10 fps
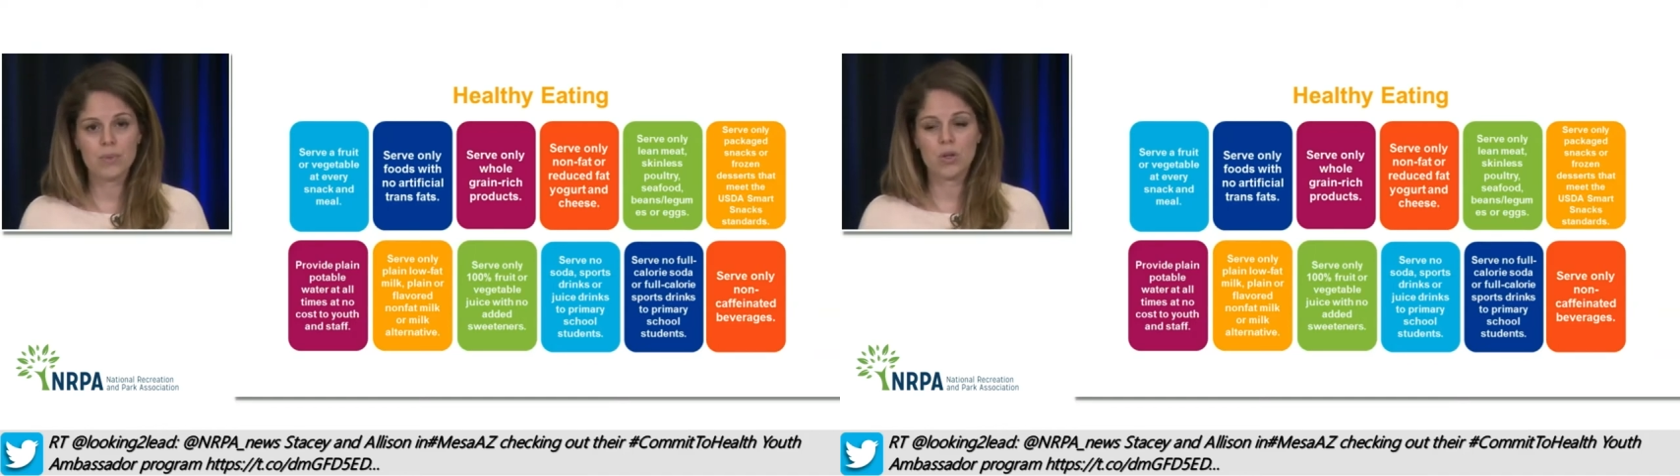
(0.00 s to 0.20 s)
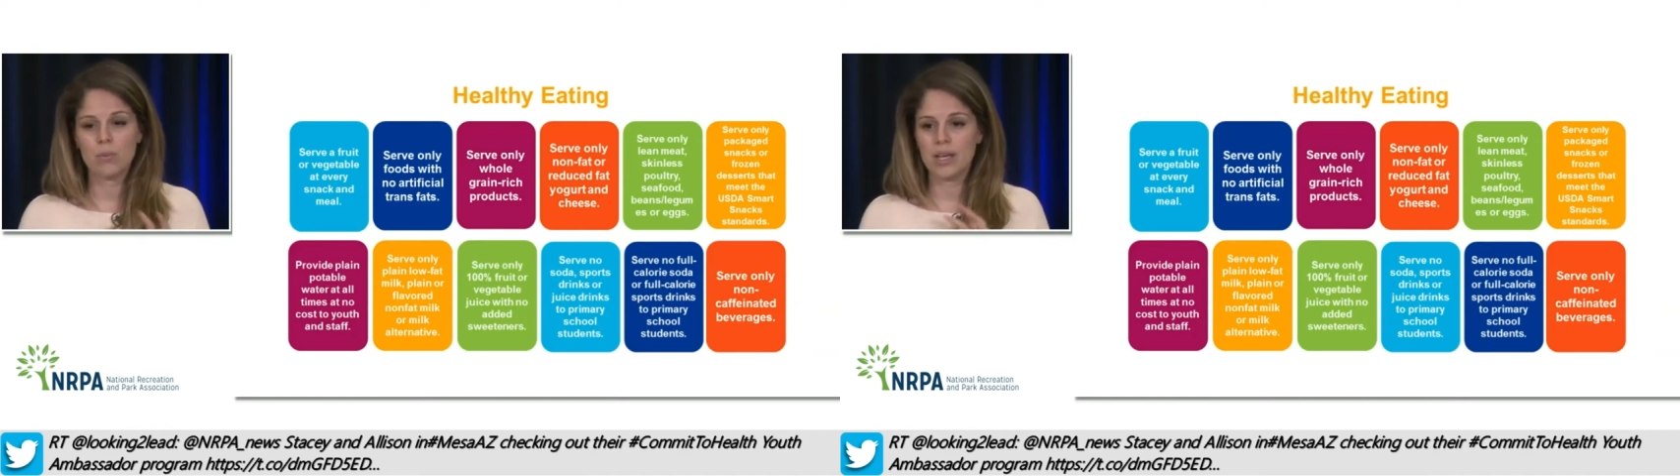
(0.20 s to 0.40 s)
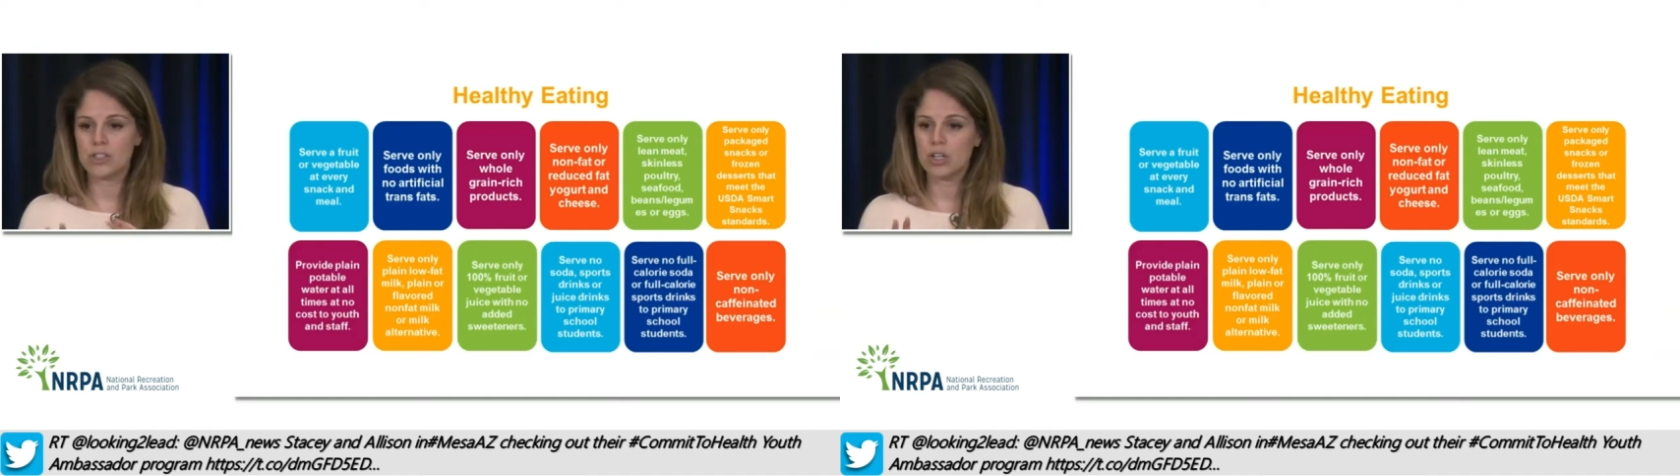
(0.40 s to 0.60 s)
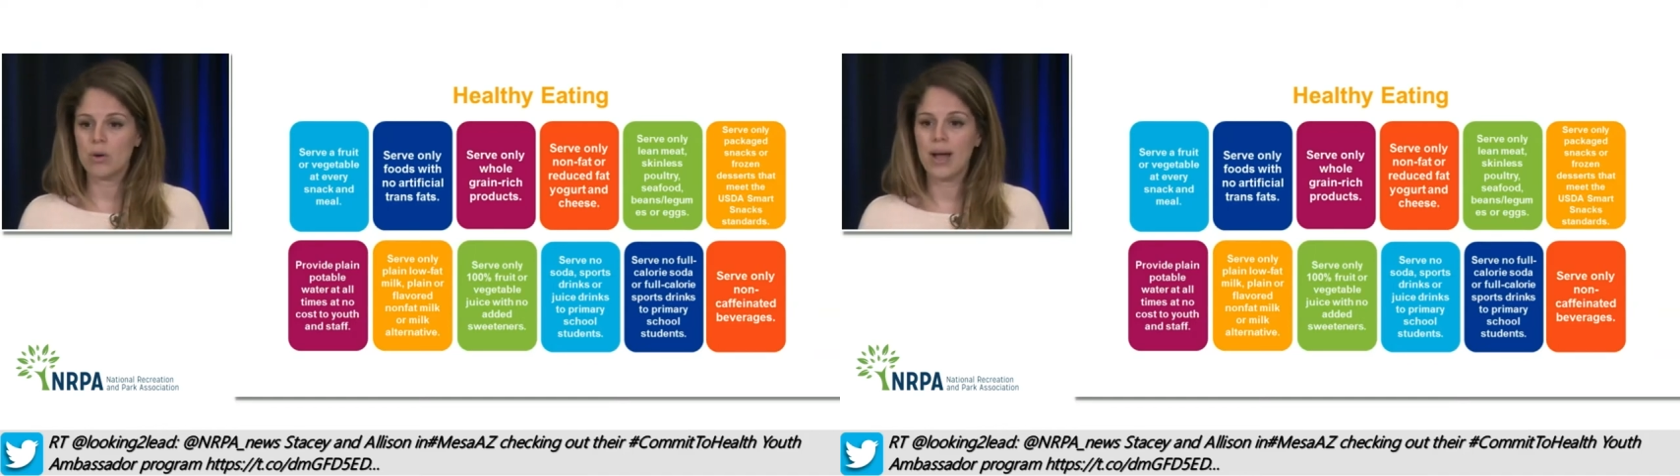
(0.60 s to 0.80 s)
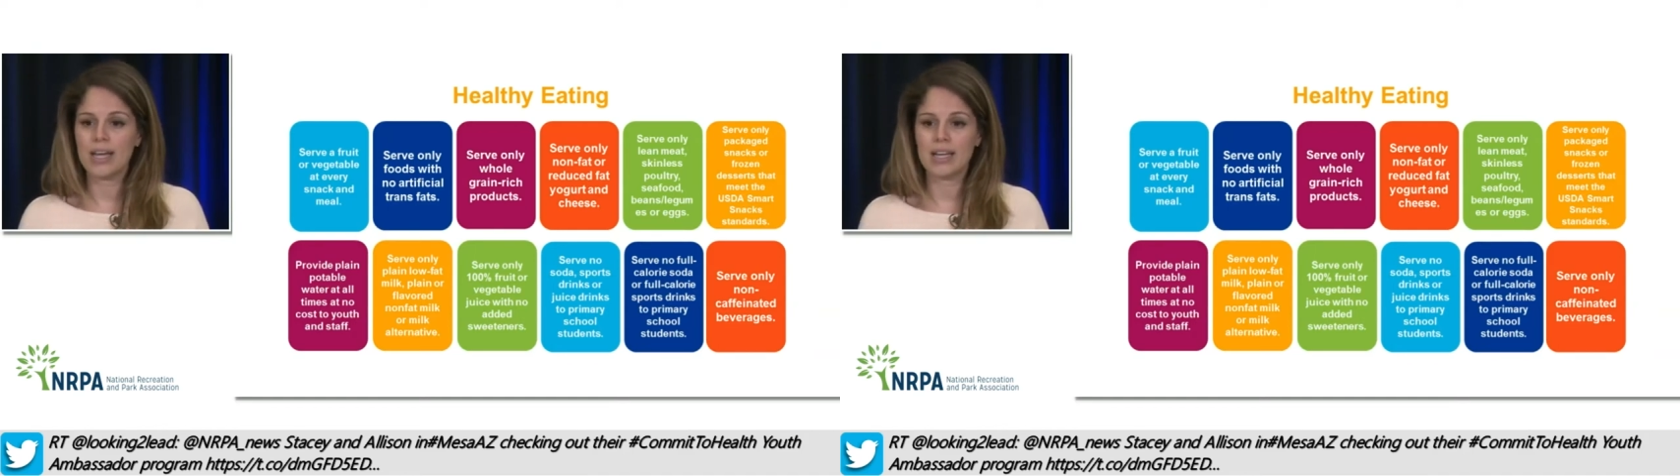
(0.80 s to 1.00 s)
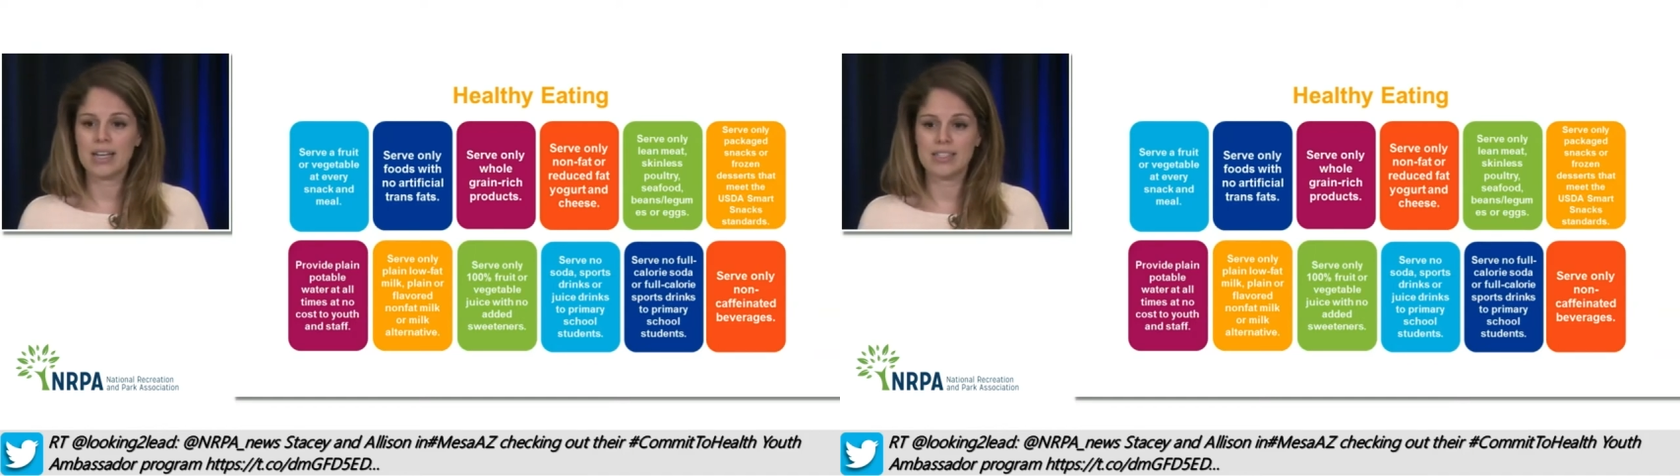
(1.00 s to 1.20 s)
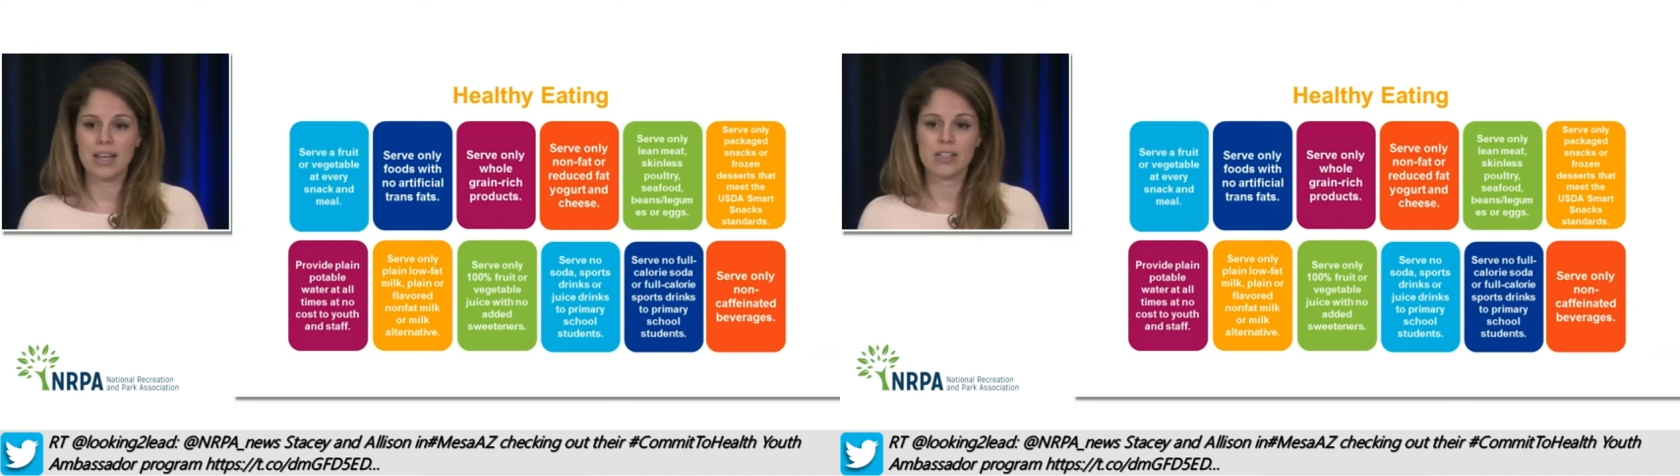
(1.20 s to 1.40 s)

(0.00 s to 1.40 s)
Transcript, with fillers: you know, make sure you're recognizing that.